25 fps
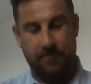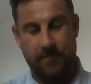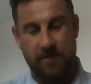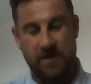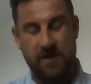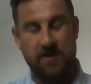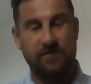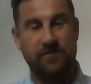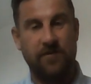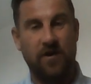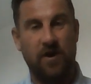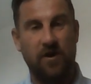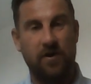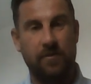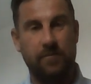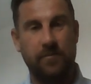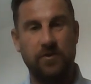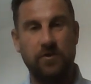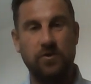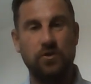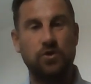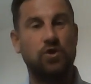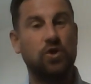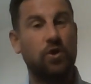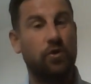environment
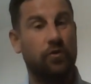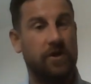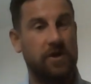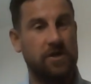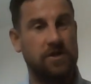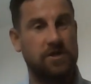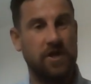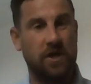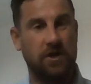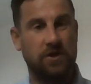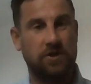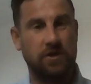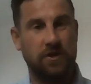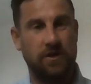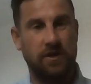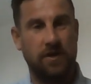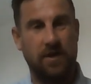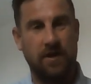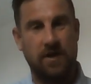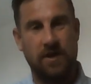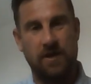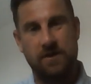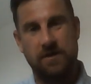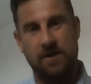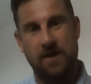during a session,
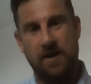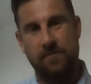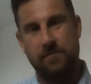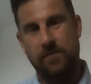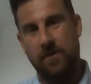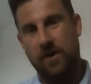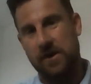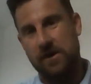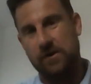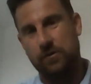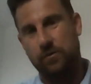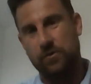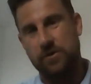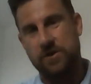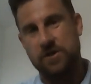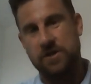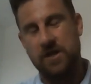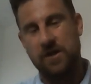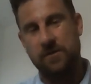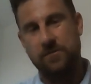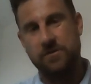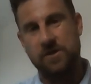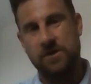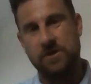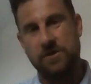and my little
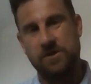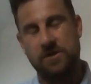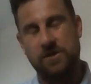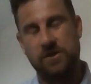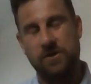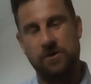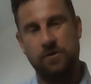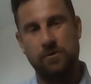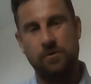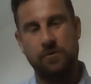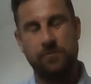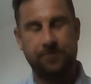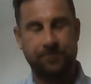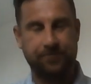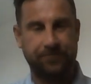tips as to